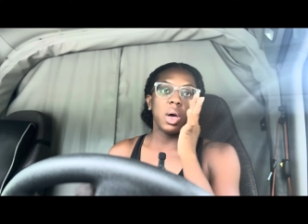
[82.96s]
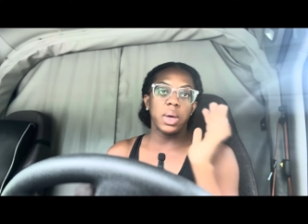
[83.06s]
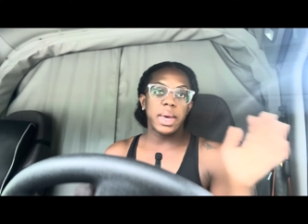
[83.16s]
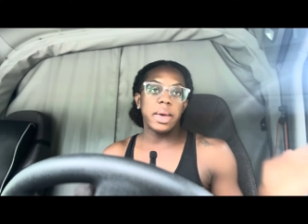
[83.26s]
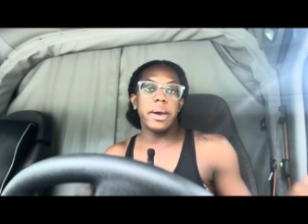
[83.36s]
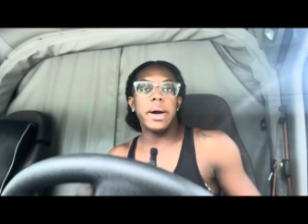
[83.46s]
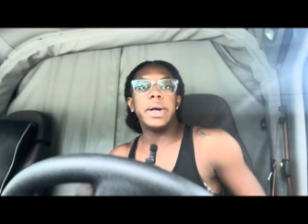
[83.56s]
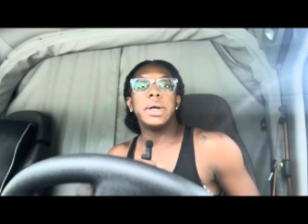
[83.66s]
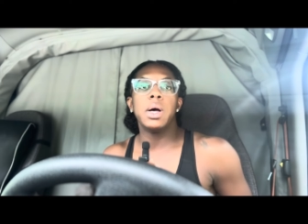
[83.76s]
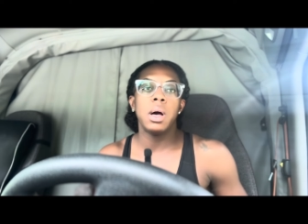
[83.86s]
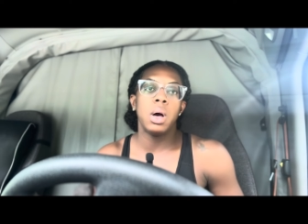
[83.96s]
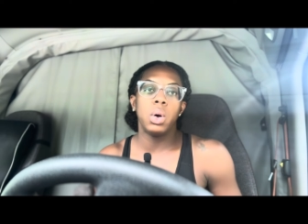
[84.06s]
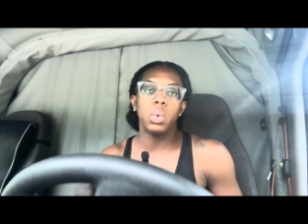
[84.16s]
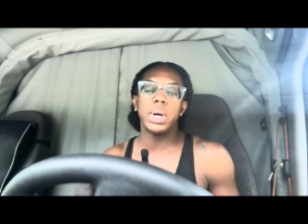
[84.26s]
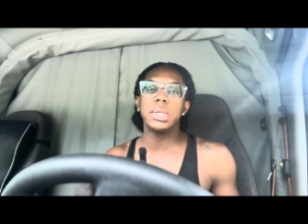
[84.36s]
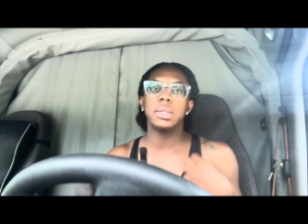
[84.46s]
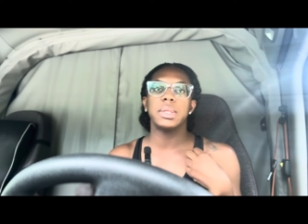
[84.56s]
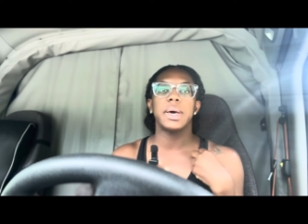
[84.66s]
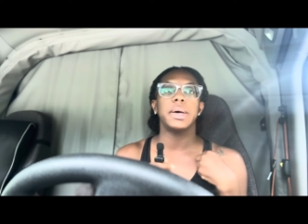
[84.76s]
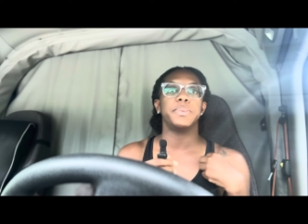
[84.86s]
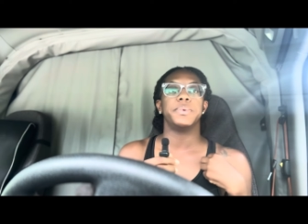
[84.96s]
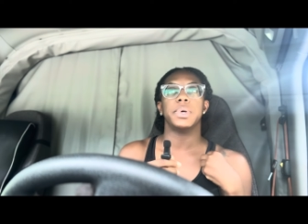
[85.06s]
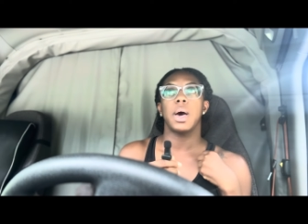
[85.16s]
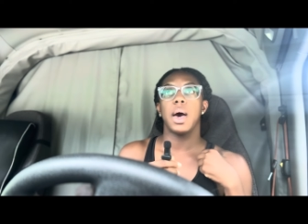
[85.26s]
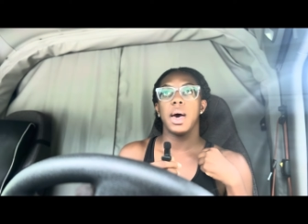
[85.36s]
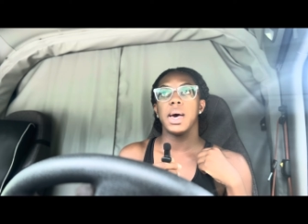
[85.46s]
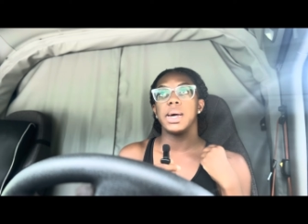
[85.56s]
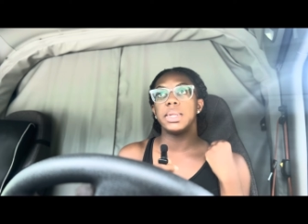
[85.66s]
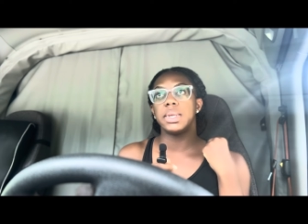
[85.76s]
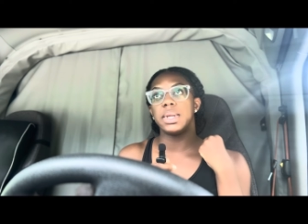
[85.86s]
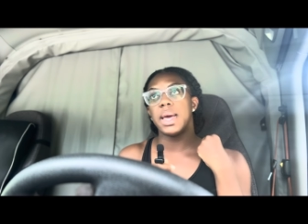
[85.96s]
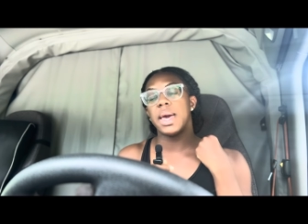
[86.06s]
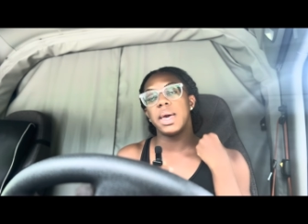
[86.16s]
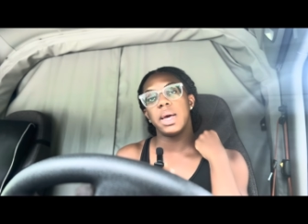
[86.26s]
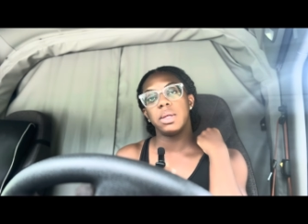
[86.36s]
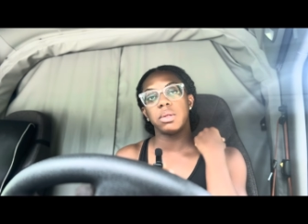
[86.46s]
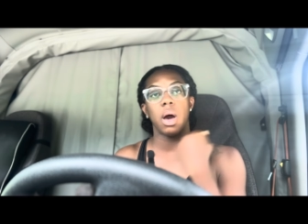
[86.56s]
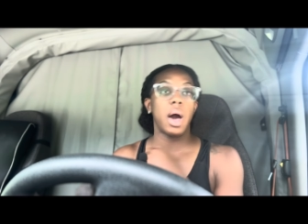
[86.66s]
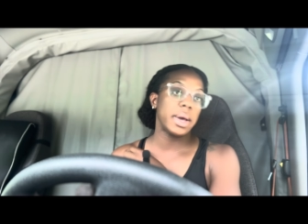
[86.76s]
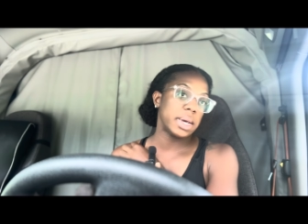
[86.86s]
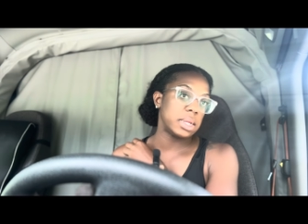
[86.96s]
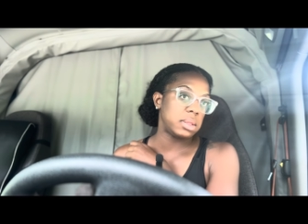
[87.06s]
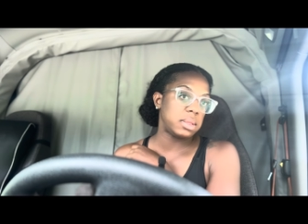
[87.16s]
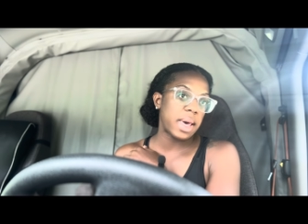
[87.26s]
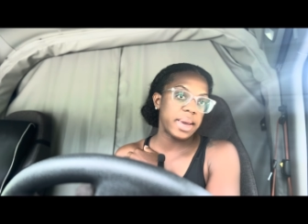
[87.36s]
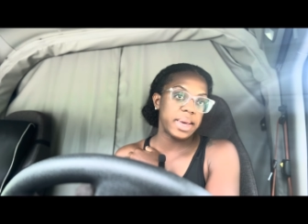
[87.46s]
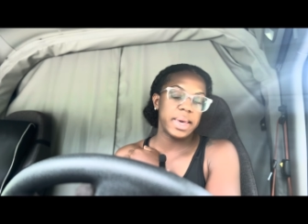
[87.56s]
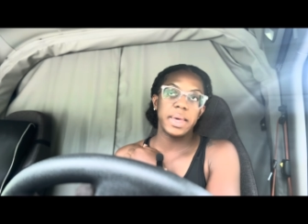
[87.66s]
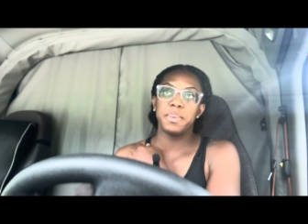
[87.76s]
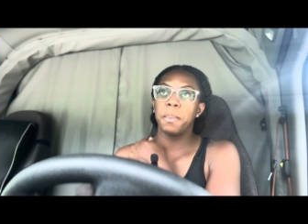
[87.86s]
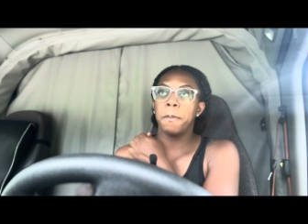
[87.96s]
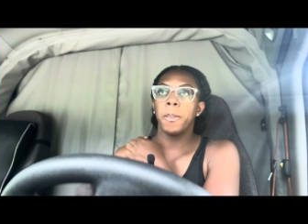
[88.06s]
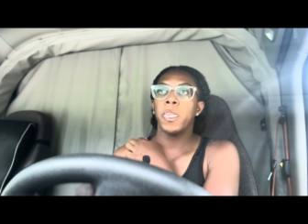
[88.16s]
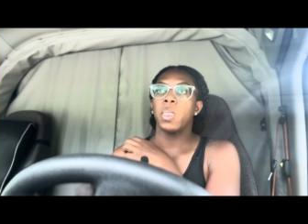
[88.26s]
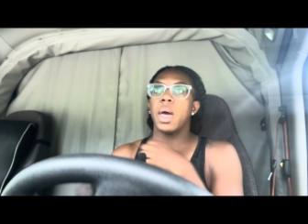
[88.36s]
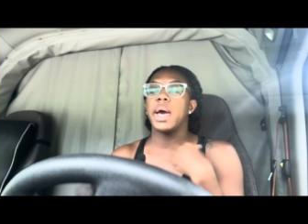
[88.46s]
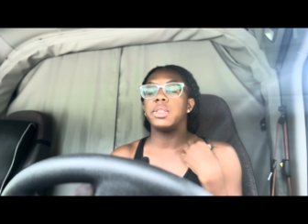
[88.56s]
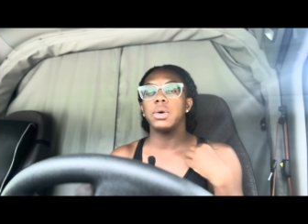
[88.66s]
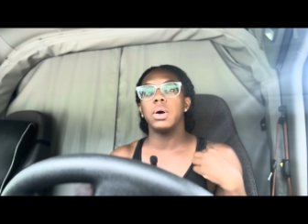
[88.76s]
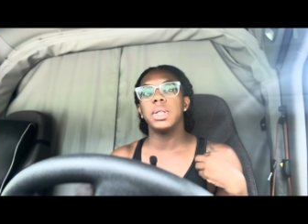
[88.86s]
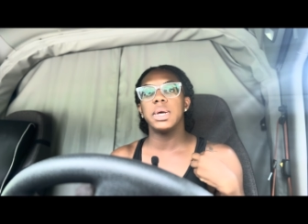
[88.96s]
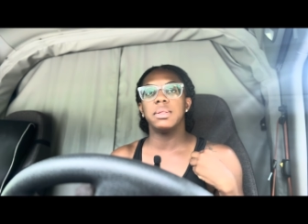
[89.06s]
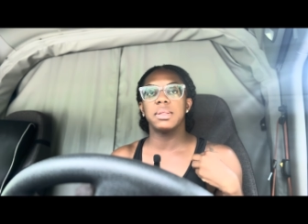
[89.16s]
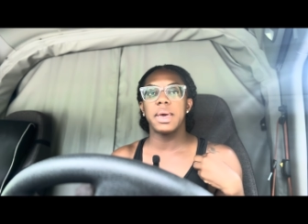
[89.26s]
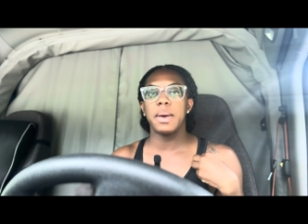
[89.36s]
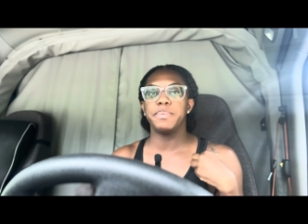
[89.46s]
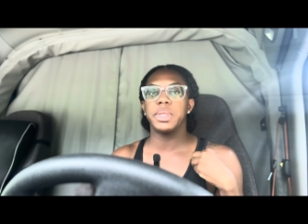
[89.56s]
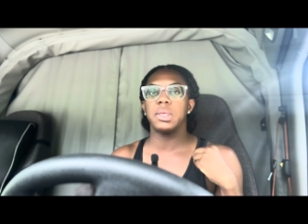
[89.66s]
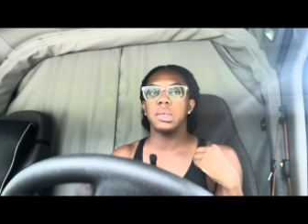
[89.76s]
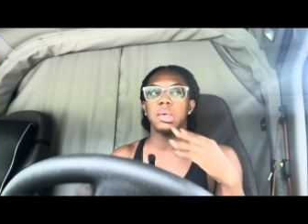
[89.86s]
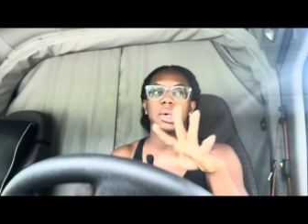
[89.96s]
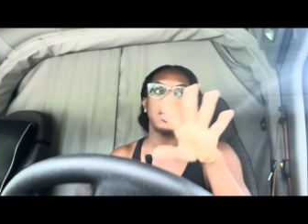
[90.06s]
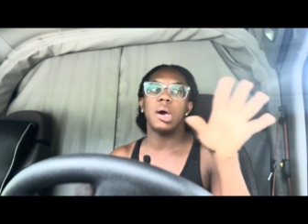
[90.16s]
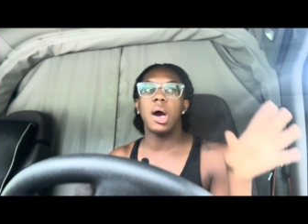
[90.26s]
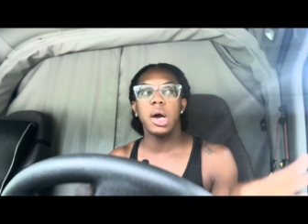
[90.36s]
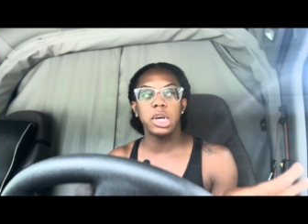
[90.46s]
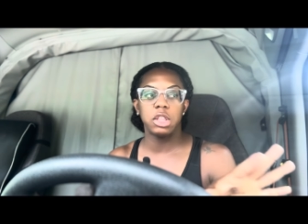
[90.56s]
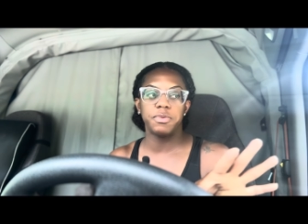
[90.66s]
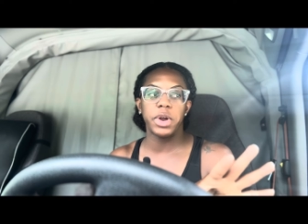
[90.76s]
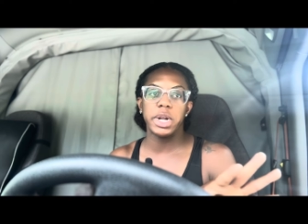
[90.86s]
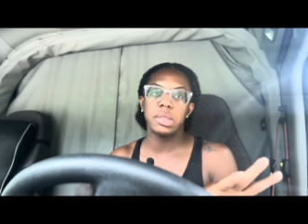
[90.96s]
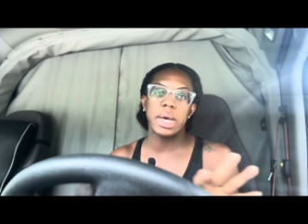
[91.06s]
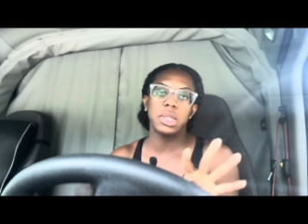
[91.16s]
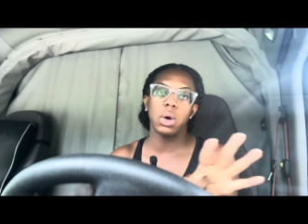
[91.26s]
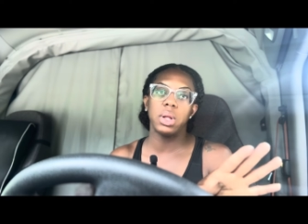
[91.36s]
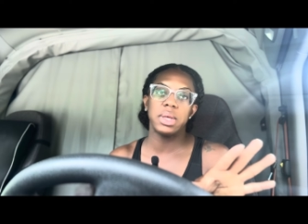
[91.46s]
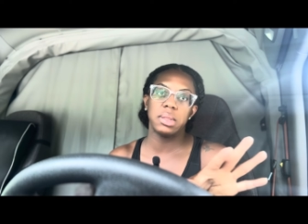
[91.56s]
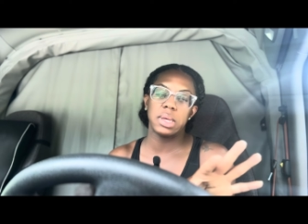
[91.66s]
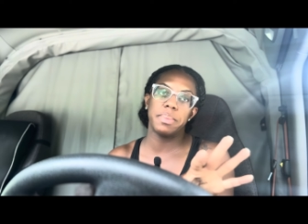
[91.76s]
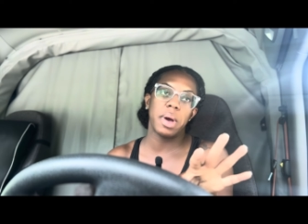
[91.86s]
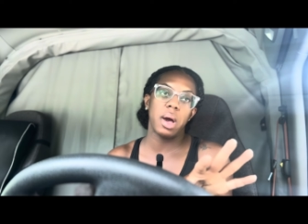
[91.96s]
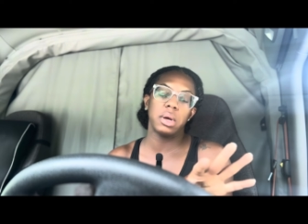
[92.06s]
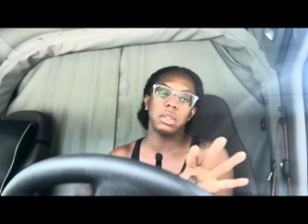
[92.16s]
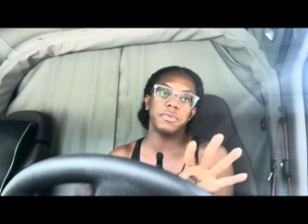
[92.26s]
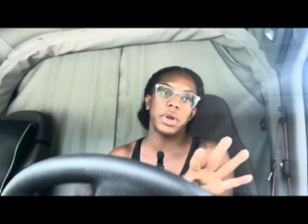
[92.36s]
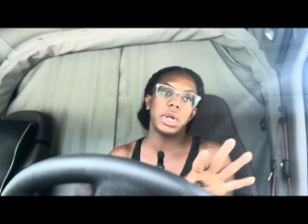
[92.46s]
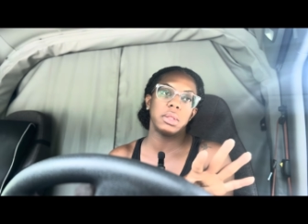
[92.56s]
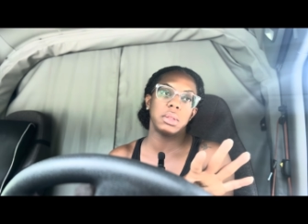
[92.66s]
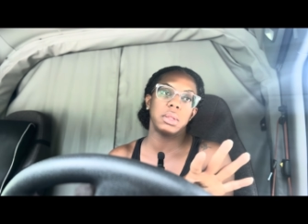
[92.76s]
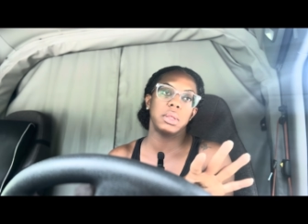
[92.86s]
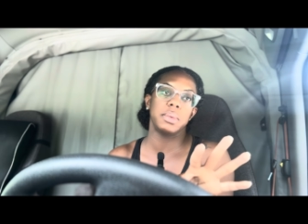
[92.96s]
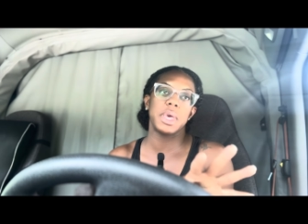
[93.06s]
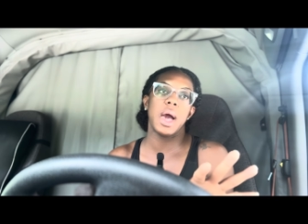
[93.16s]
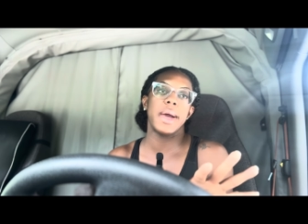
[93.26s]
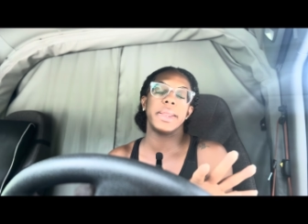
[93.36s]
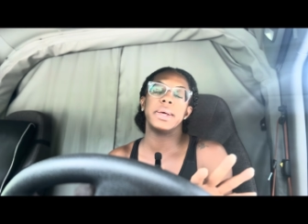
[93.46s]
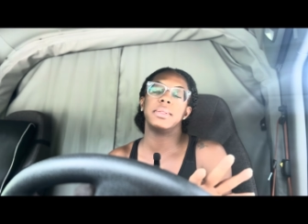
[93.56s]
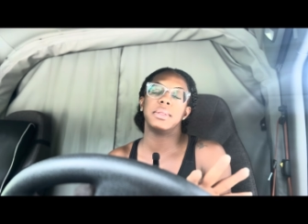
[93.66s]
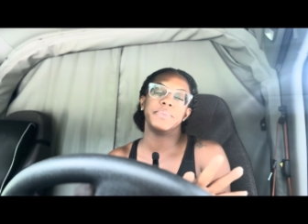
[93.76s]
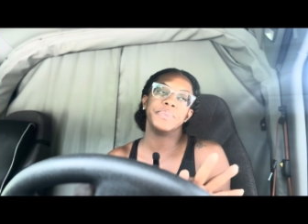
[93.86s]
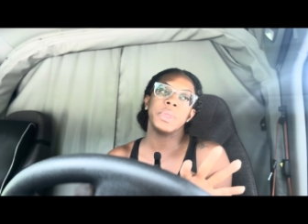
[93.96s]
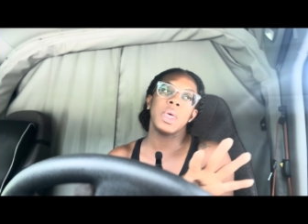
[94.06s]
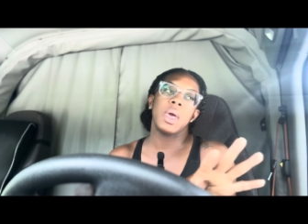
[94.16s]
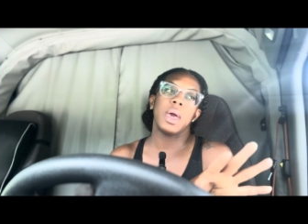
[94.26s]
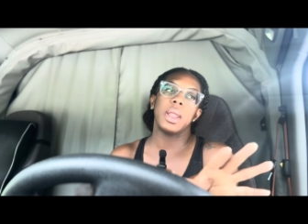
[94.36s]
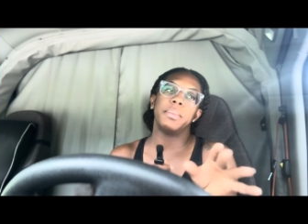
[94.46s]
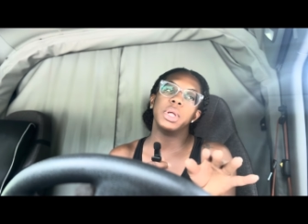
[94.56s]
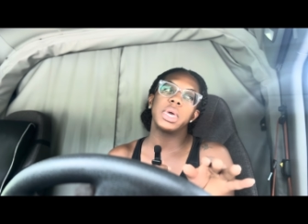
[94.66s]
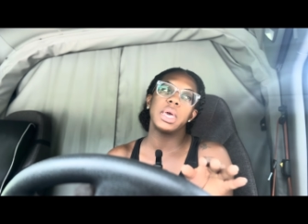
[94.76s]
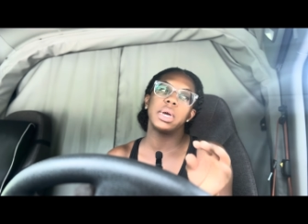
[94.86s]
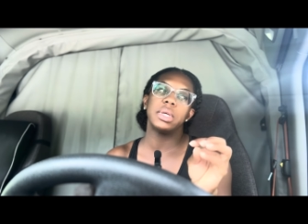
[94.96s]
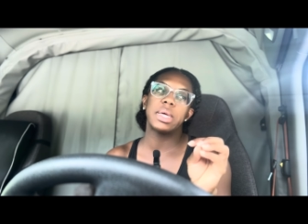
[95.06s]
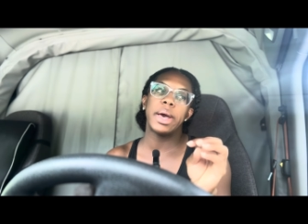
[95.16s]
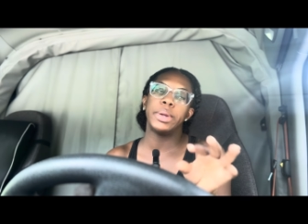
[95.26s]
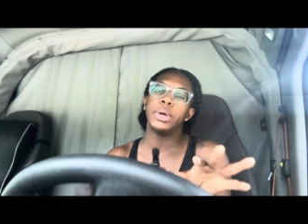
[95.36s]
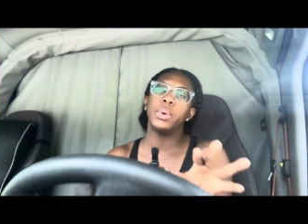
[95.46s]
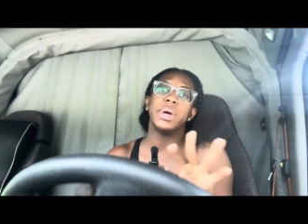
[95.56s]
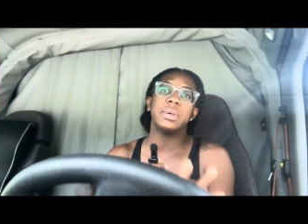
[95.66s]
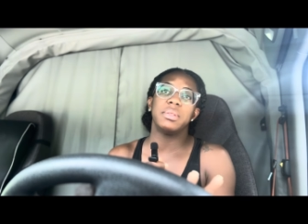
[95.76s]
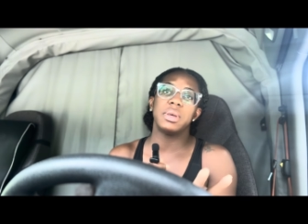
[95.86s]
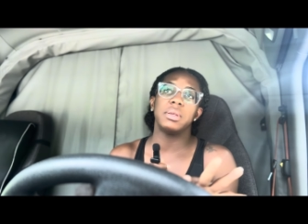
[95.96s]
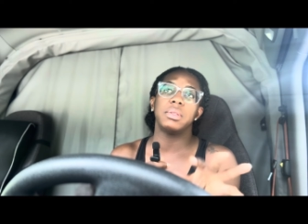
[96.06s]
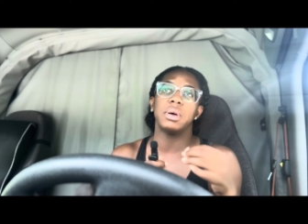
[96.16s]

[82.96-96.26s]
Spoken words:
Okay, y'all. What's up? Today is August 2nd. I totally skipped August 1st. I totally skipped August 1st, to be honest. And I'm looking because I don't know what this is.